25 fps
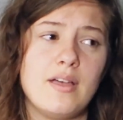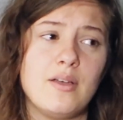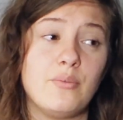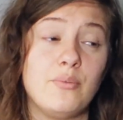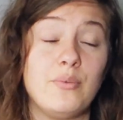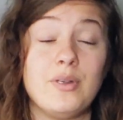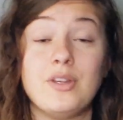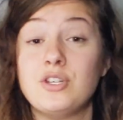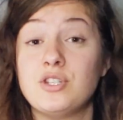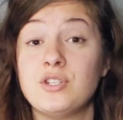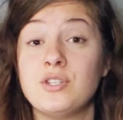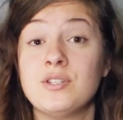
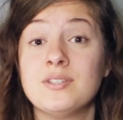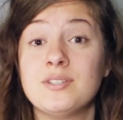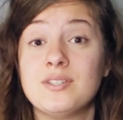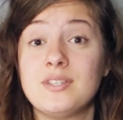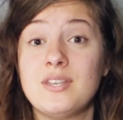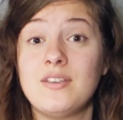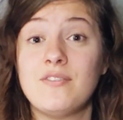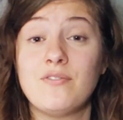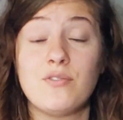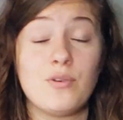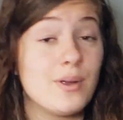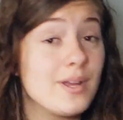
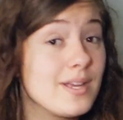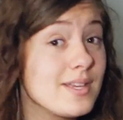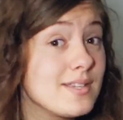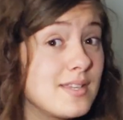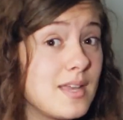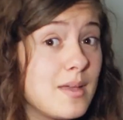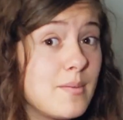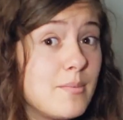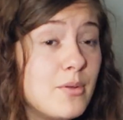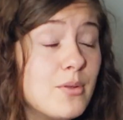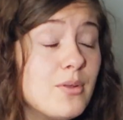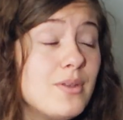Regency, for
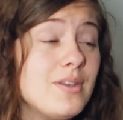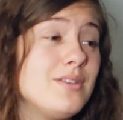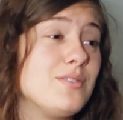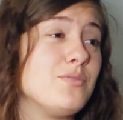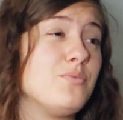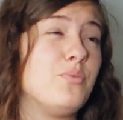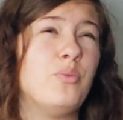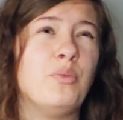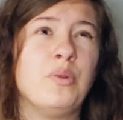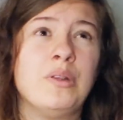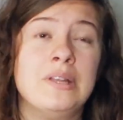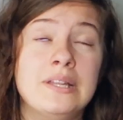example, is
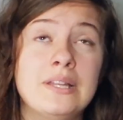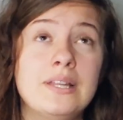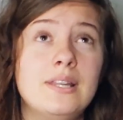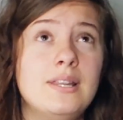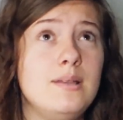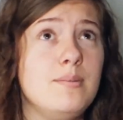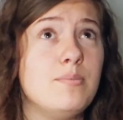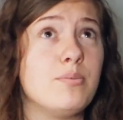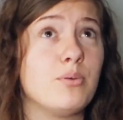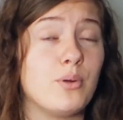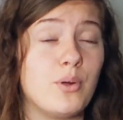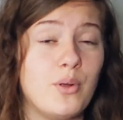
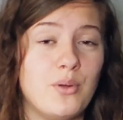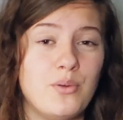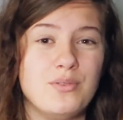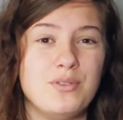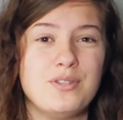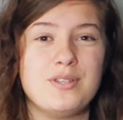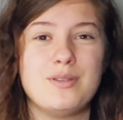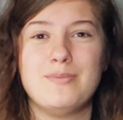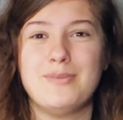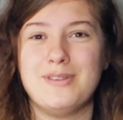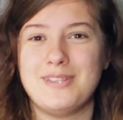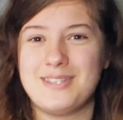really prone
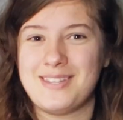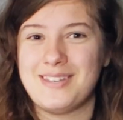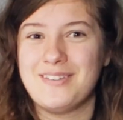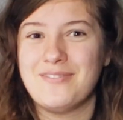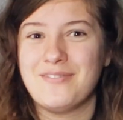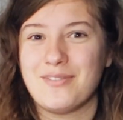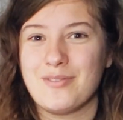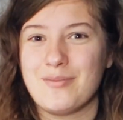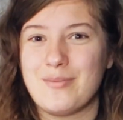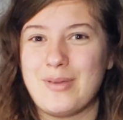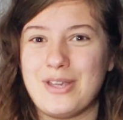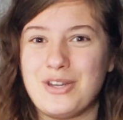to
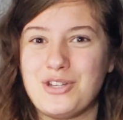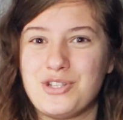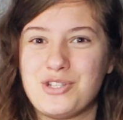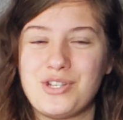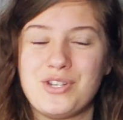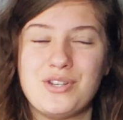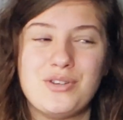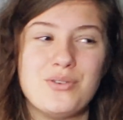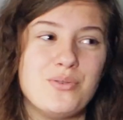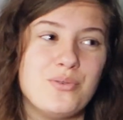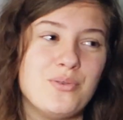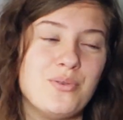
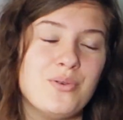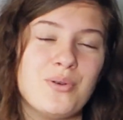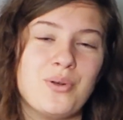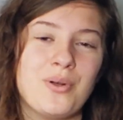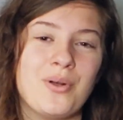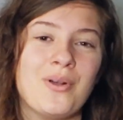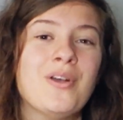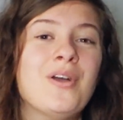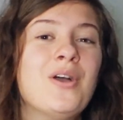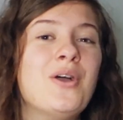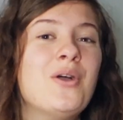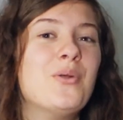misinformation,
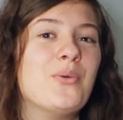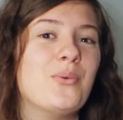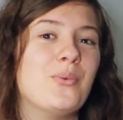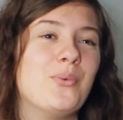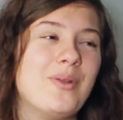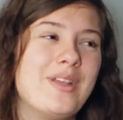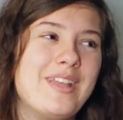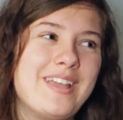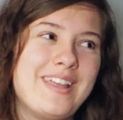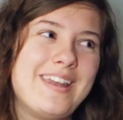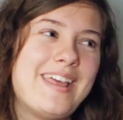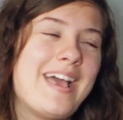or
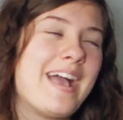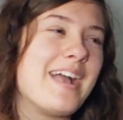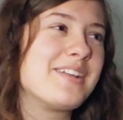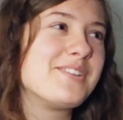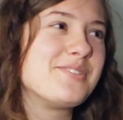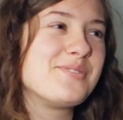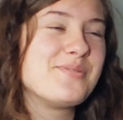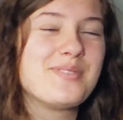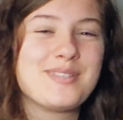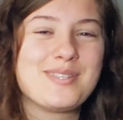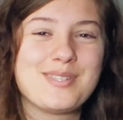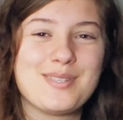
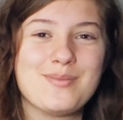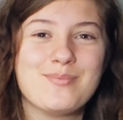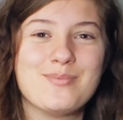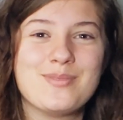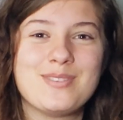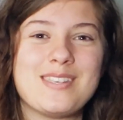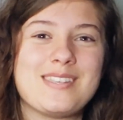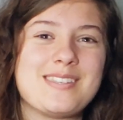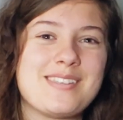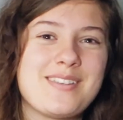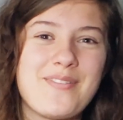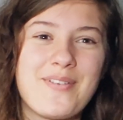
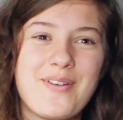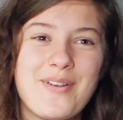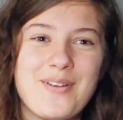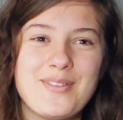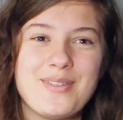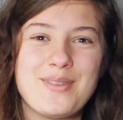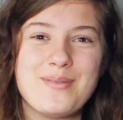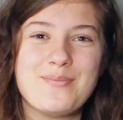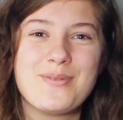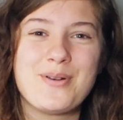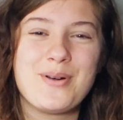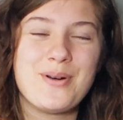reenactorisms, as I've
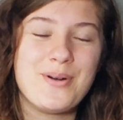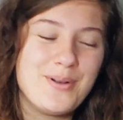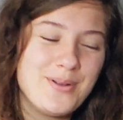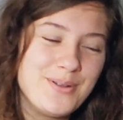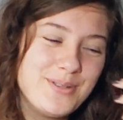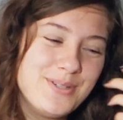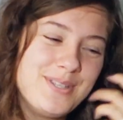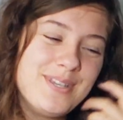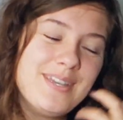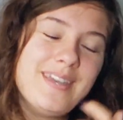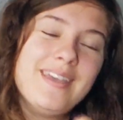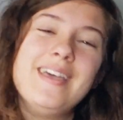heard them
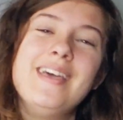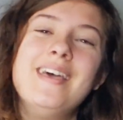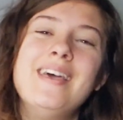called.